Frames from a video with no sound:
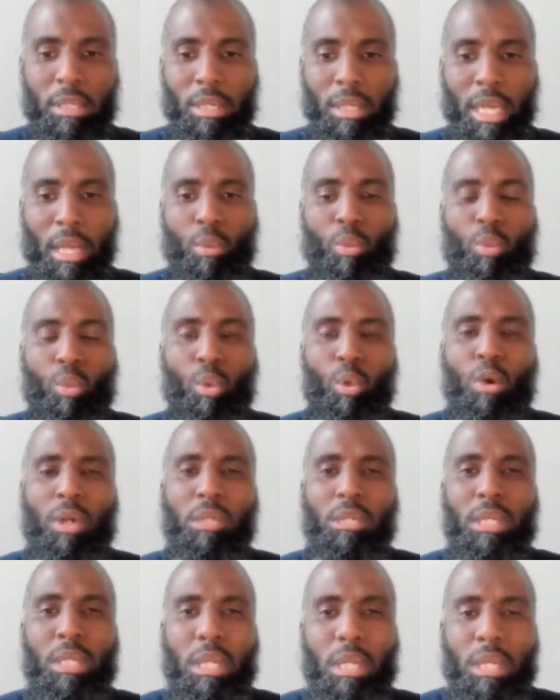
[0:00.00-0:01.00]

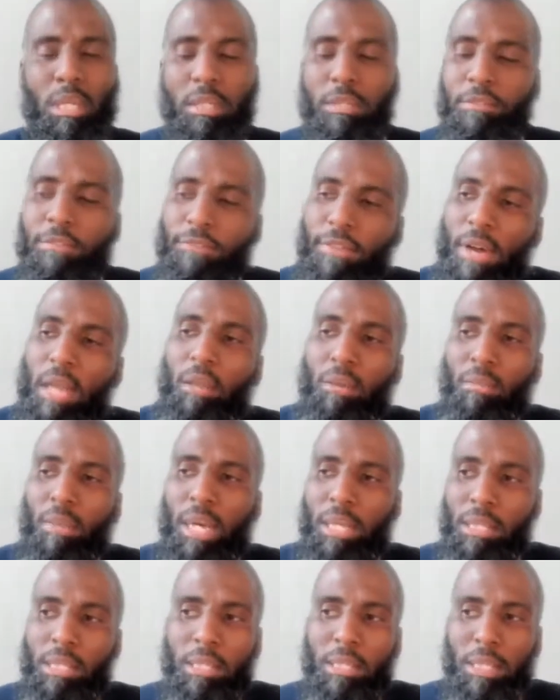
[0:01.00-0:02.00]
wanting to follow
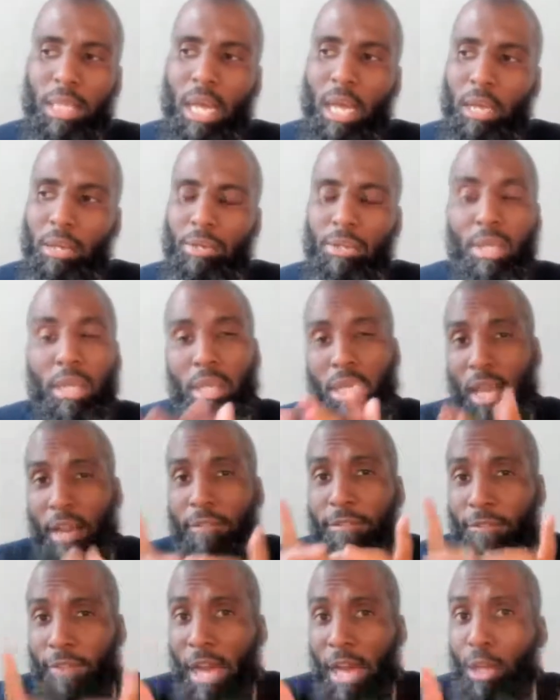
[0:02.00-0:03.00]
my desires and
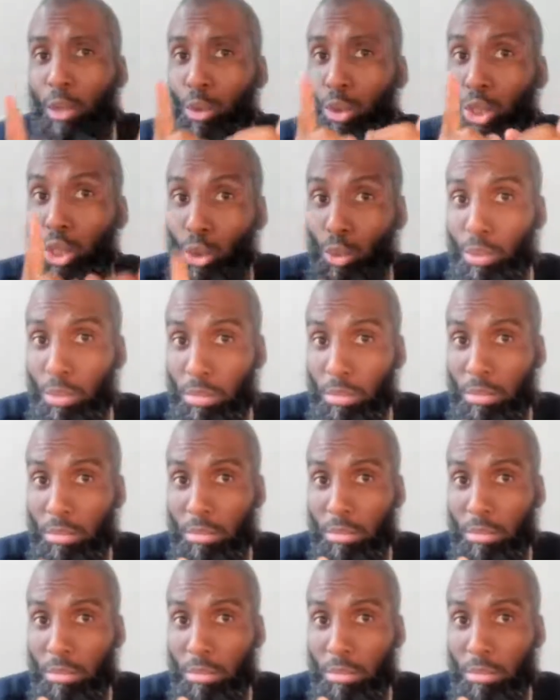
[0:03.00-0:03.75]
not follow you.